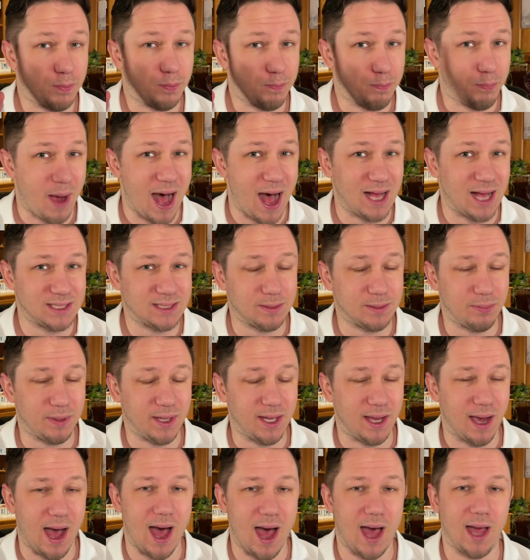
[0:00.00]
possibly
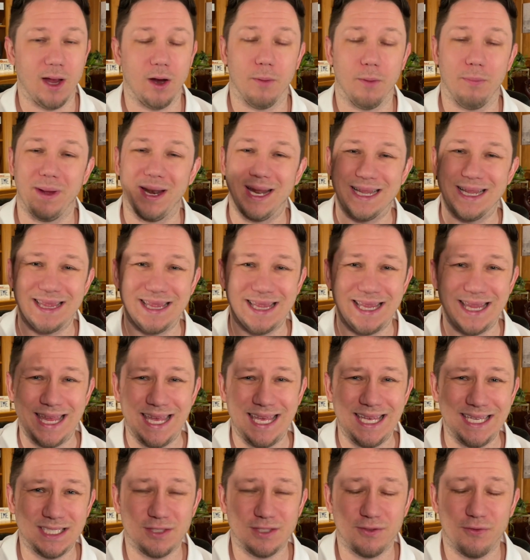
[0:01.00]
higher, but at
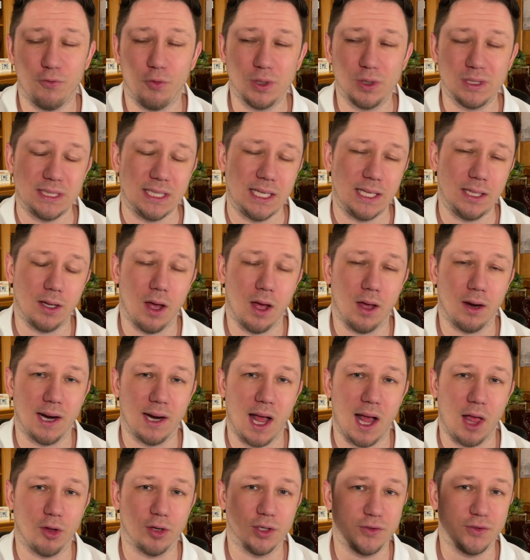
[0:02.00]
least
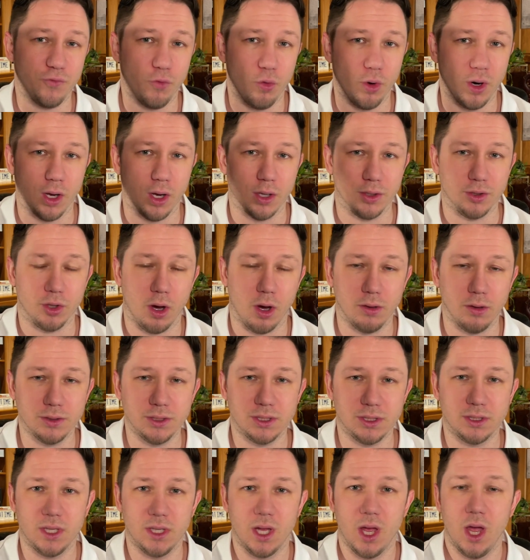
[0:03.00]
$1,400 for
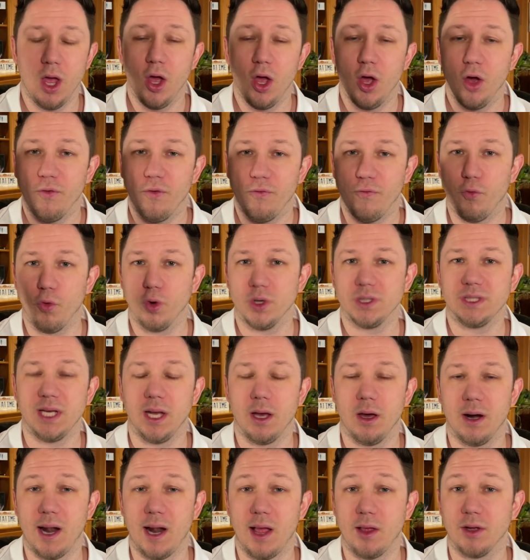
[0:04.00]
adults,
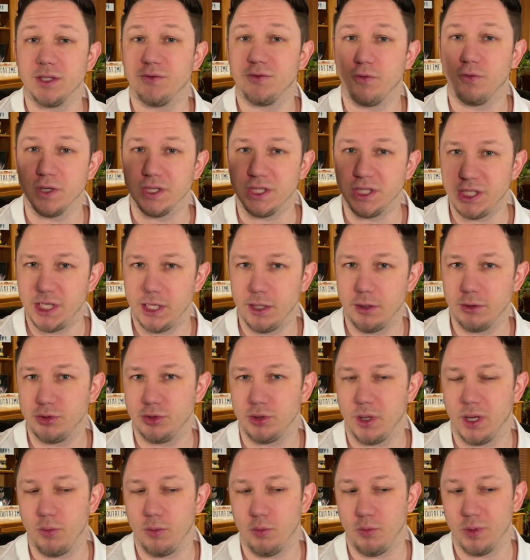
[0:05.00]
$1,400 for
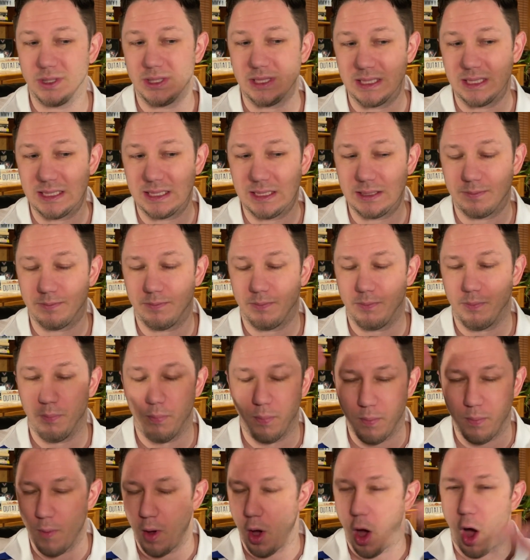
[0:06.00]
children, which is
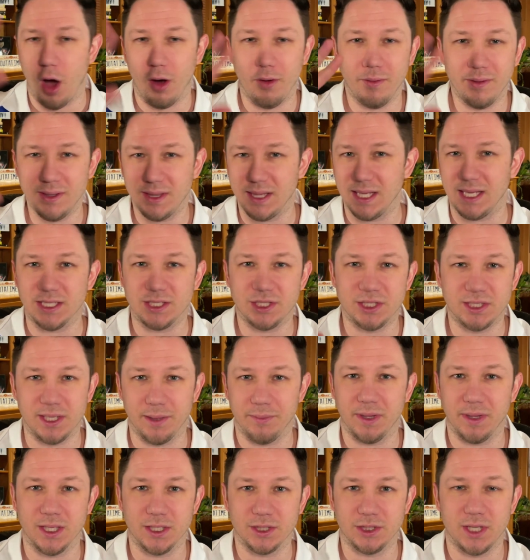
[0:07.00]
all of these
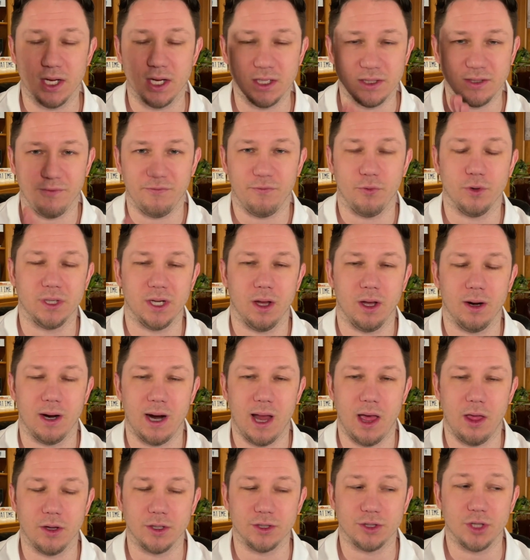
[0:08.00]
stimulus checks at
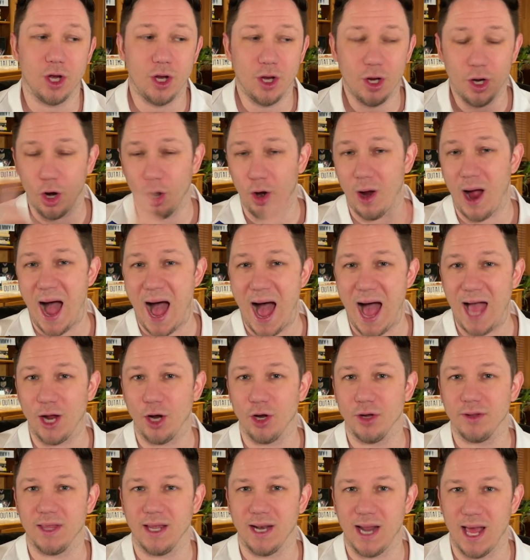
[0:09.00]
$1,400 are
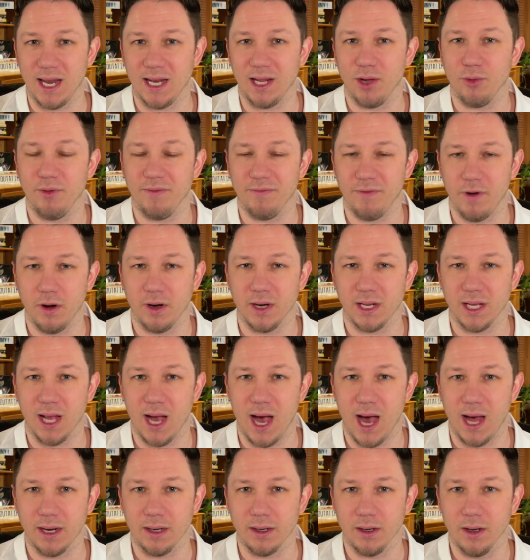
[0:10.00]
higher than any we've already
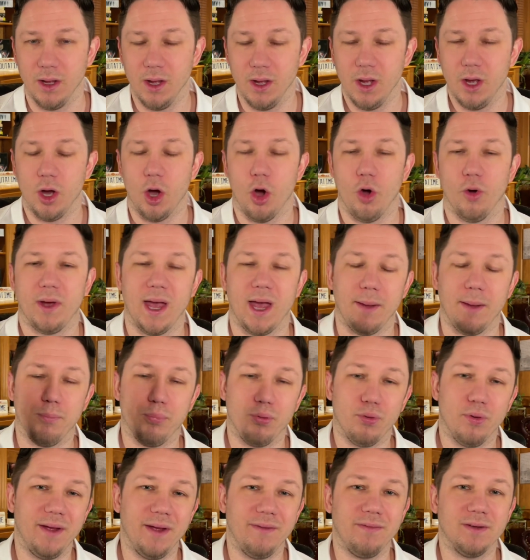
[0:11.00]
gotten. Okay,
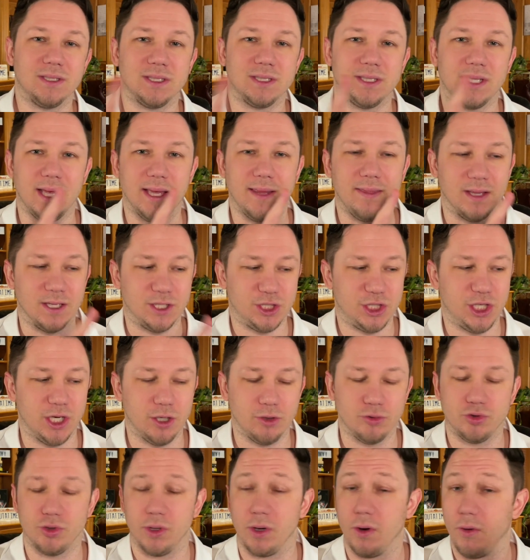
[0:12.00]
previously the
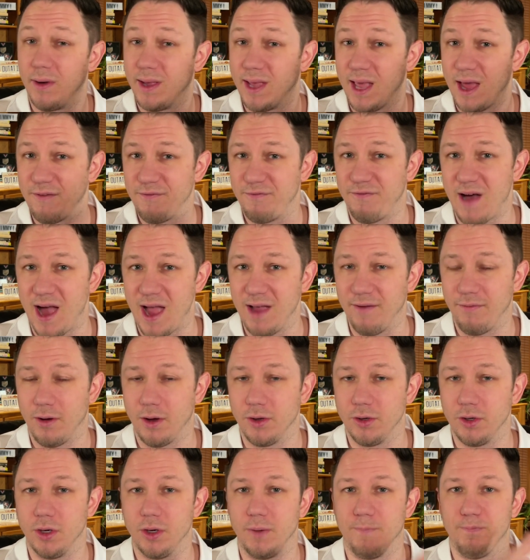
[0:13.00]
children only got $500
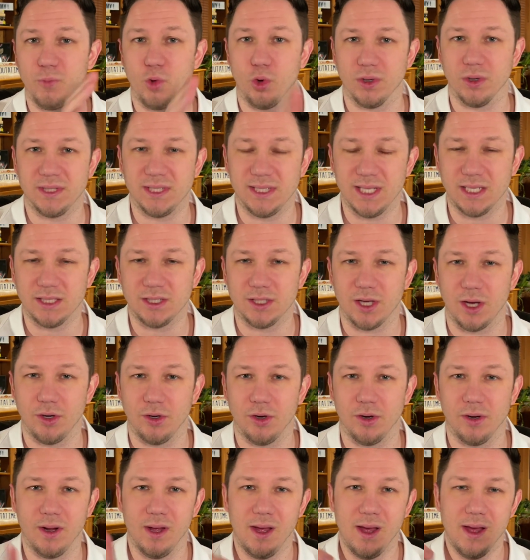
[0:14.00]
or
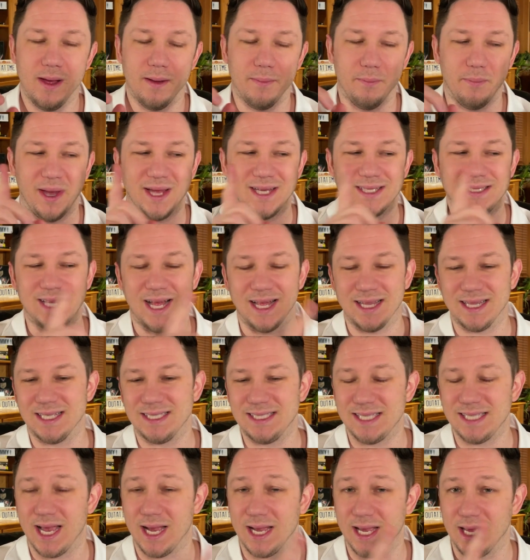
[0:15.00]
$600 based on the
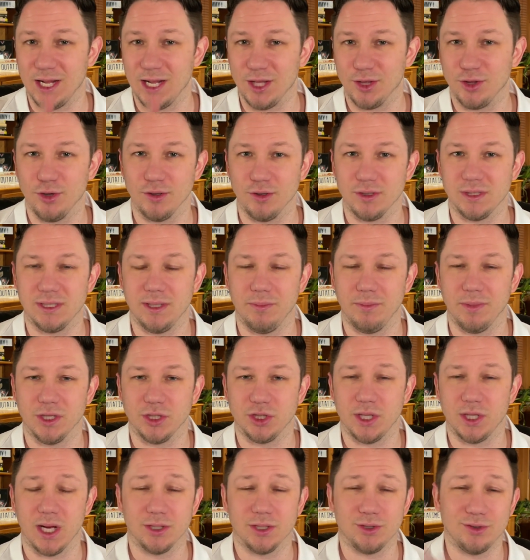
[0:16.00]
second and third stimulus
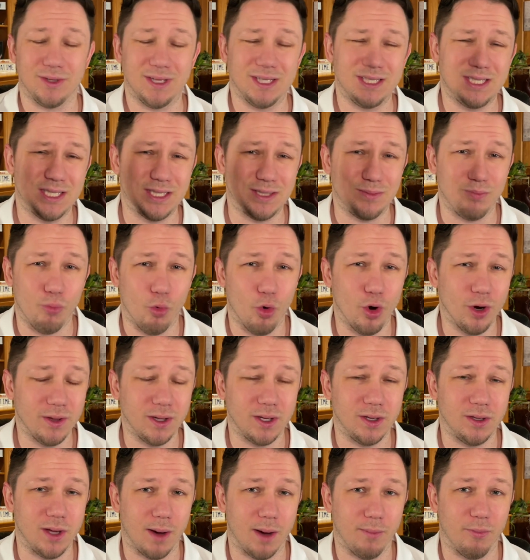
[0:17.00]
checks. So this is more
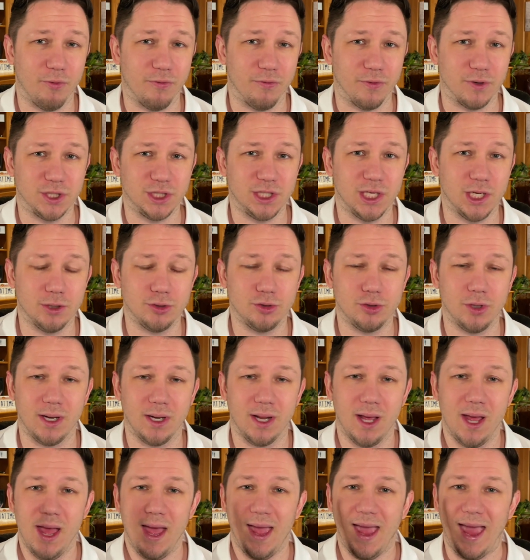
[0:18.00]
than double for children
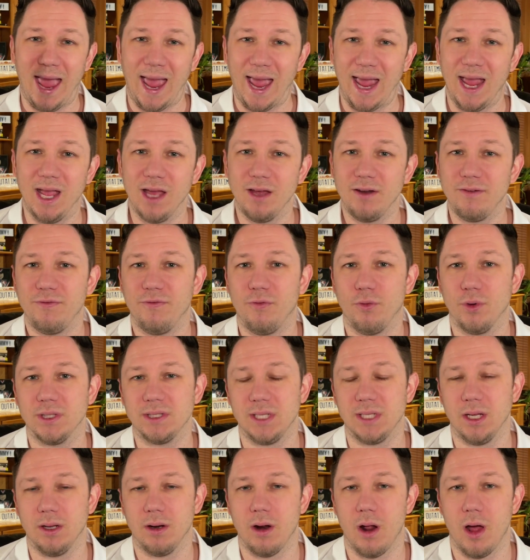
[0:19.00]
and
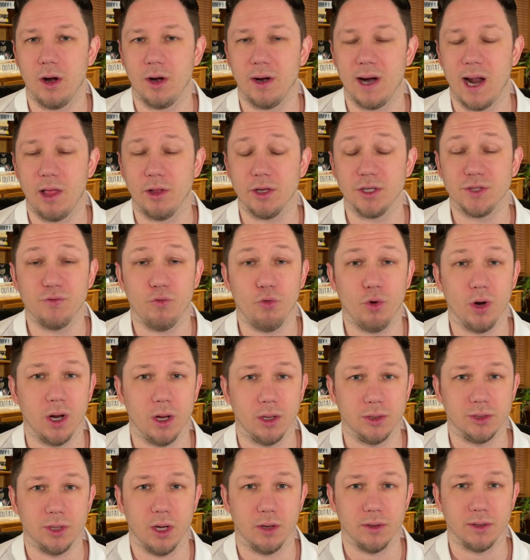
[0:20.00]
$1,400 for
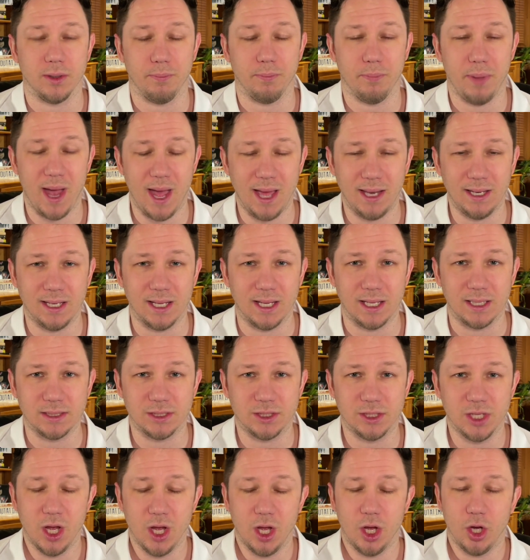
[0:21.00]
adult
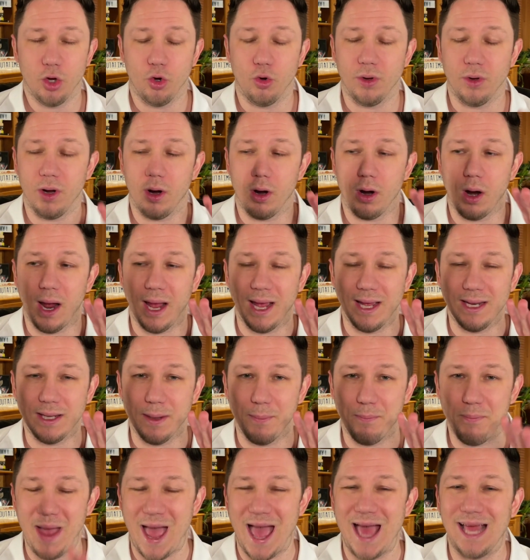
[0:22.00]
dependents who are a
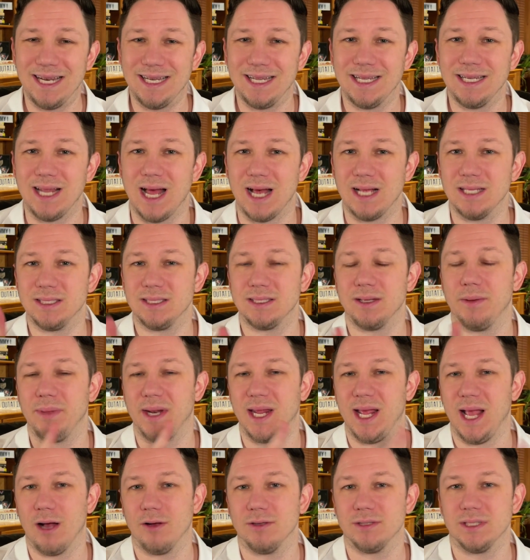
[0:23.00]
dependent on
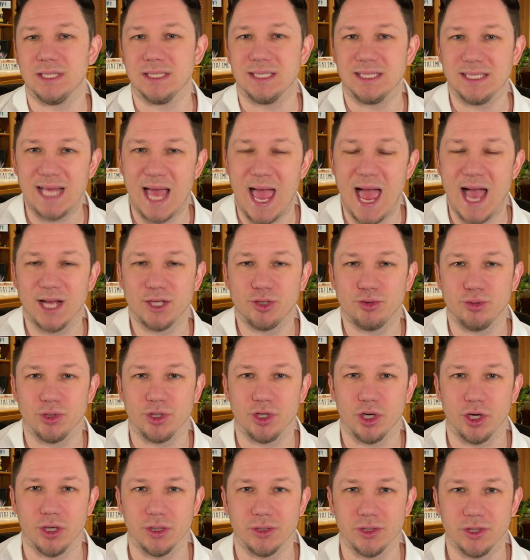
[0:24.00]
somebody else's tax
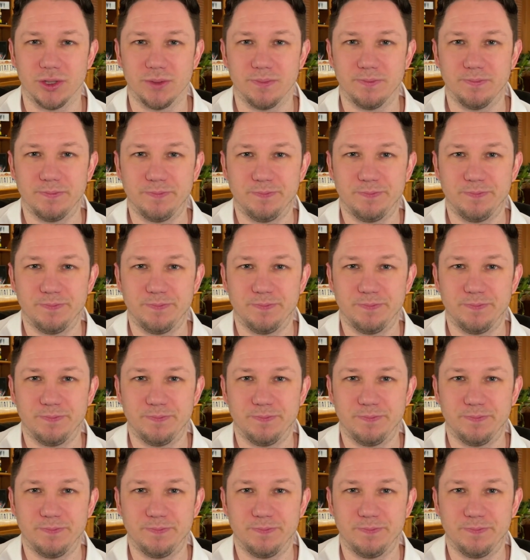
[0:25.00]
returns.